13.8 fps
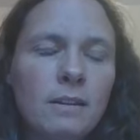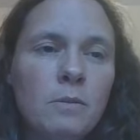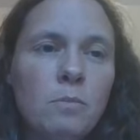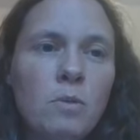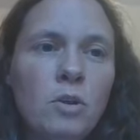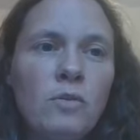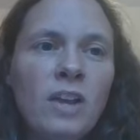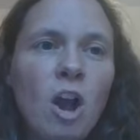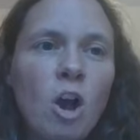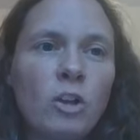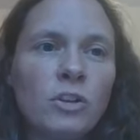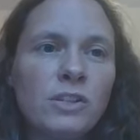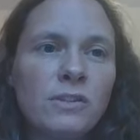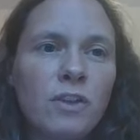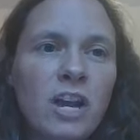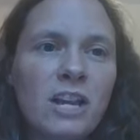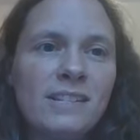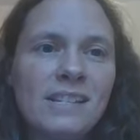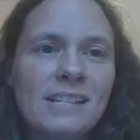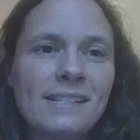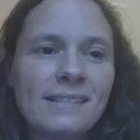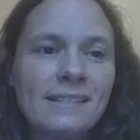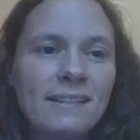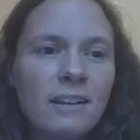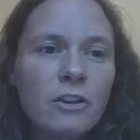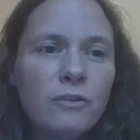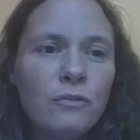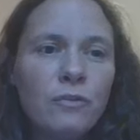Moving on to verses
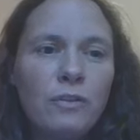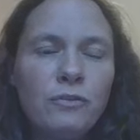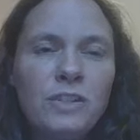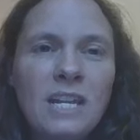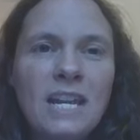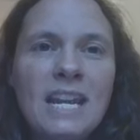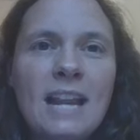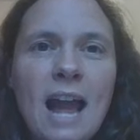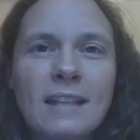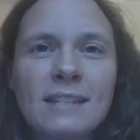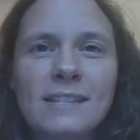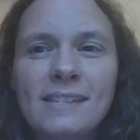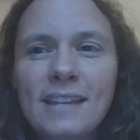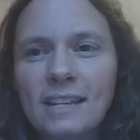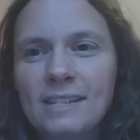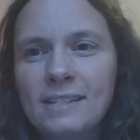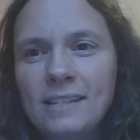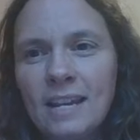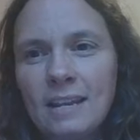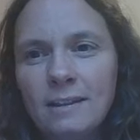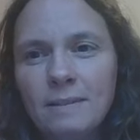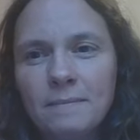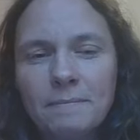15 and 16.